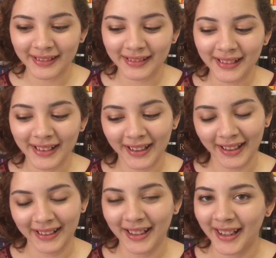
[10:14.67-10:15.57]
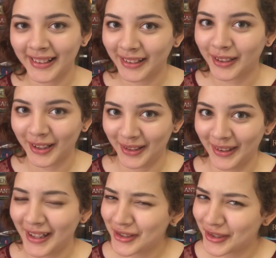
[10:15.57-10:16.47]
I kinda got
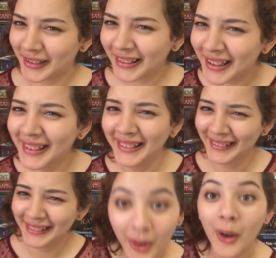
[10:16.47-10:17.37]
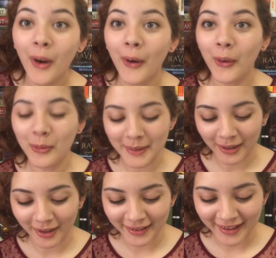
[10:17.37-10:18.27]
you that shirt. Oh my
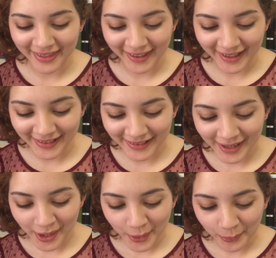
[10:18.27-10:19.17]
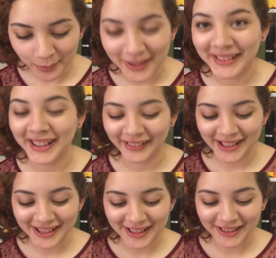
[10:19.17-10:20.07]
god, and then when
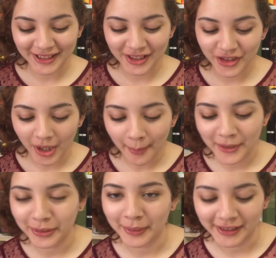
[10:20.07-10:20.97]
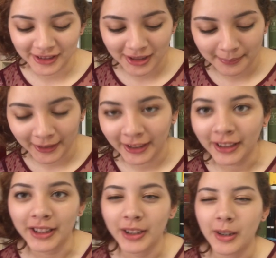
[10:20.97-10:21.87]
Garrett says, good job this weekend,
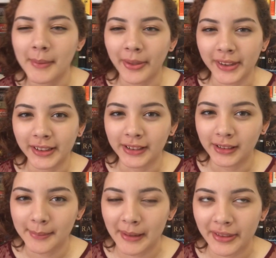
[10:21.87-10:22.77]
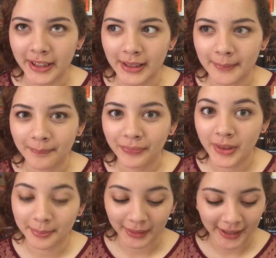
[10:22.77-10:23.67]
Spear, you know, about the
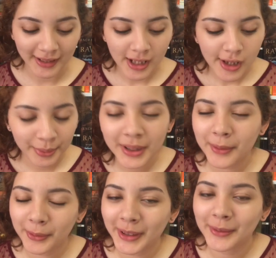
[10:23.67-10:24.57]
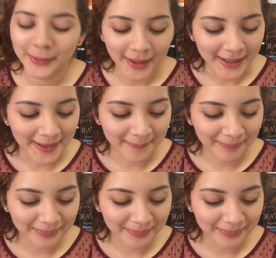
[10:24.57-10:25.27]
play, pretty friggin' funny.